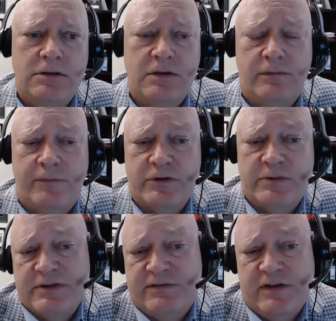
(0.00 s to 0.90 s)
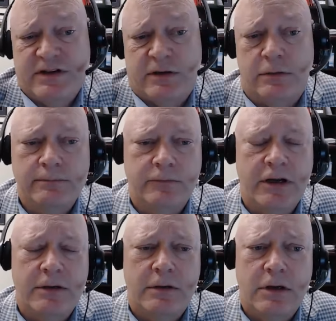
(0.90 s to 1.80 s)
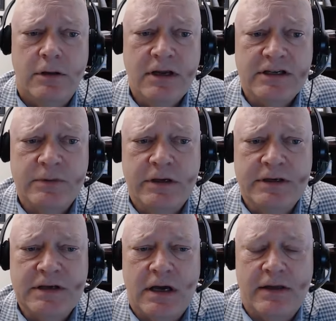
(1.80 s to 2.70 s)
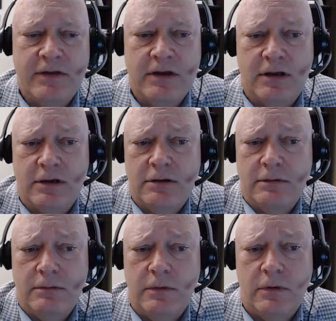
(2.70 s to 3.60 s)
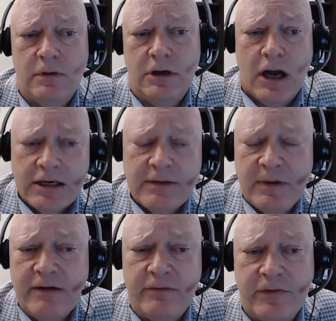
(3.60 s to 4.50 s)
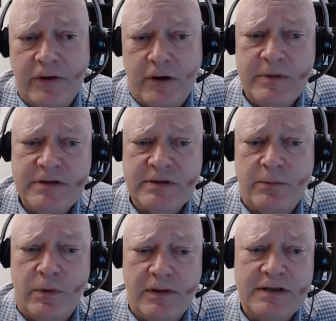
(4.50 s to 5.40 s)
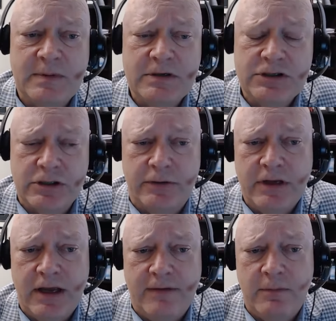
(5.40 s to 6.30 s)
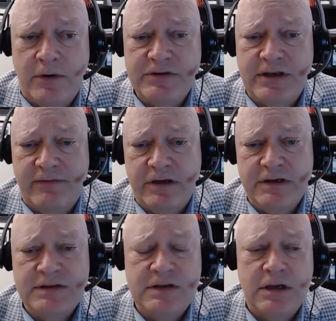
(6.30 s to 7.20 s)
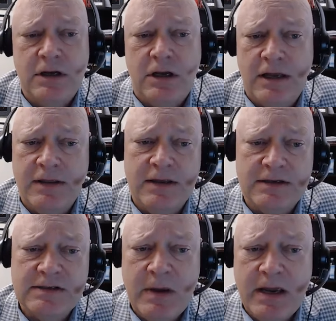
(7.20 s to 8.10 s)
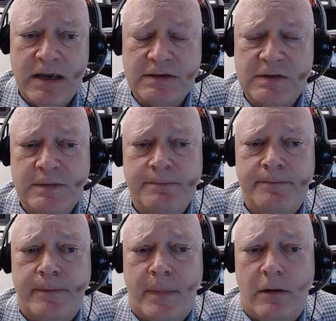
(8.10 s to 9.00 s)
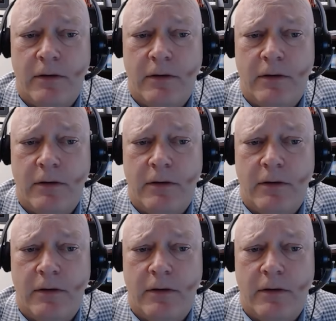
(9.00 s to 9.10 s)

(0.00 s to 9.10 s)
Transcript: So the first one's physical, right? The next one is, I think, cognitive behavioral therapy is the one that's been shown to have the most evidence in this space.